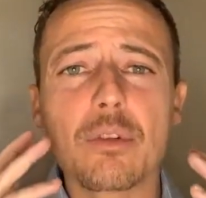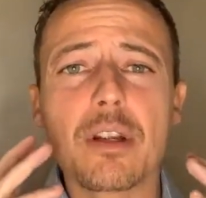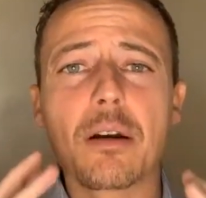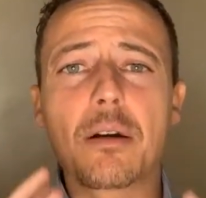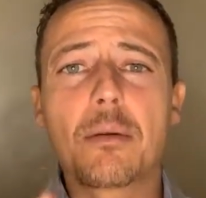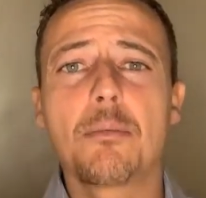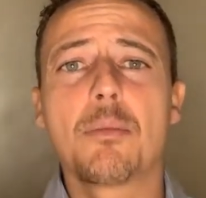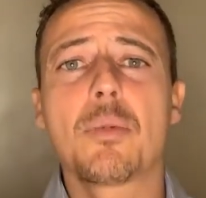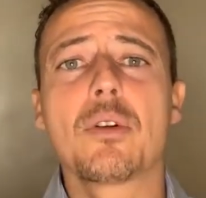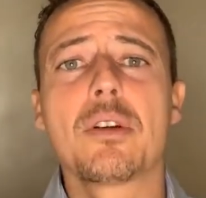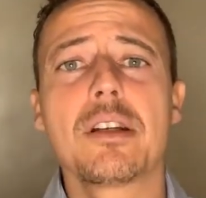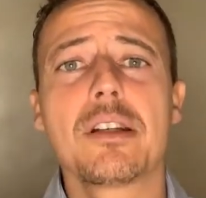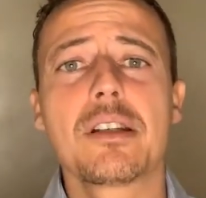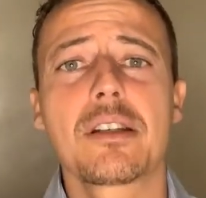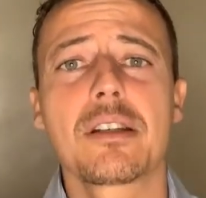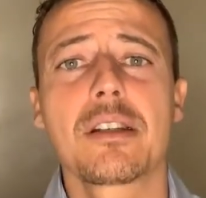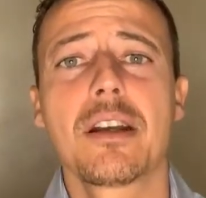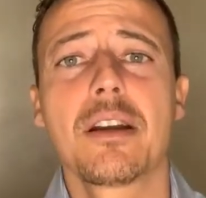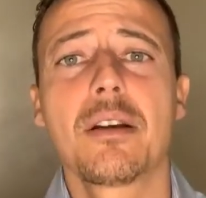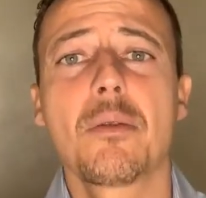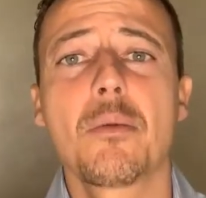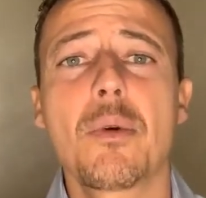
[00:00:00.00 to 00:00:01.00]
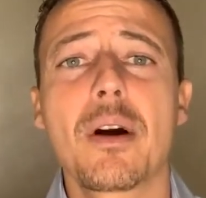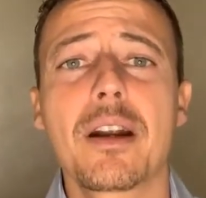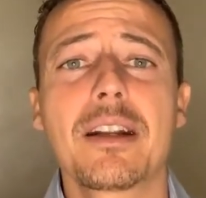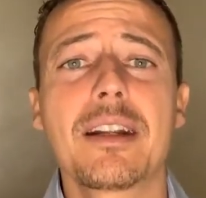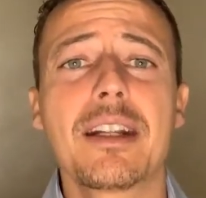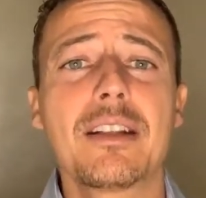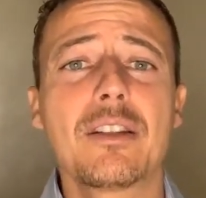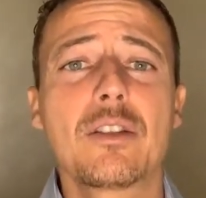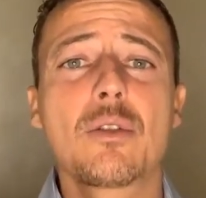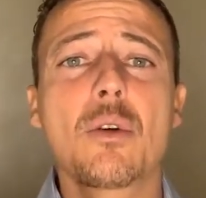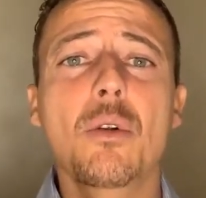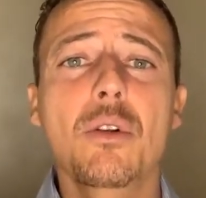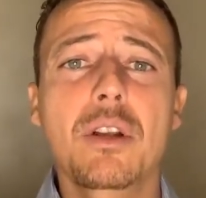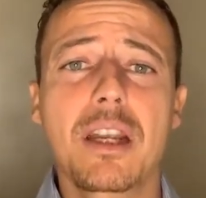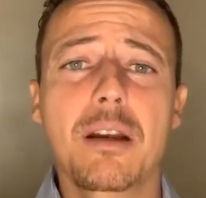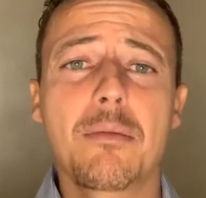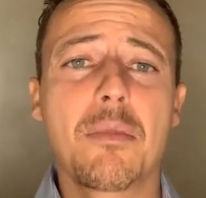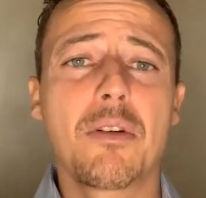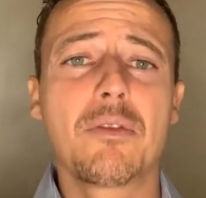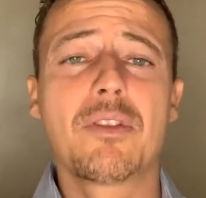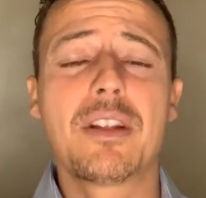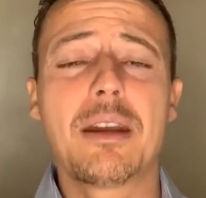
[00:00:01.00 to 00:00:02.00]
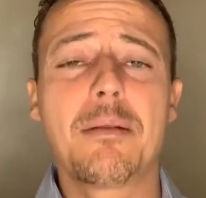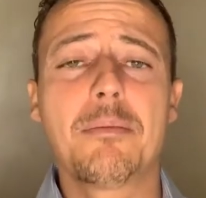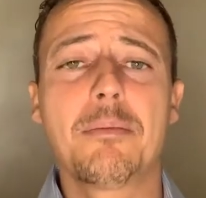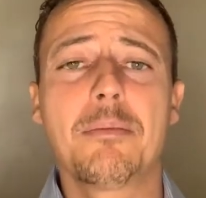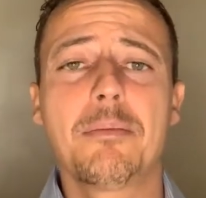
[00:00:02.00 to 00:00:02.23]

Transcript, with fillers: employees rather than talking about them.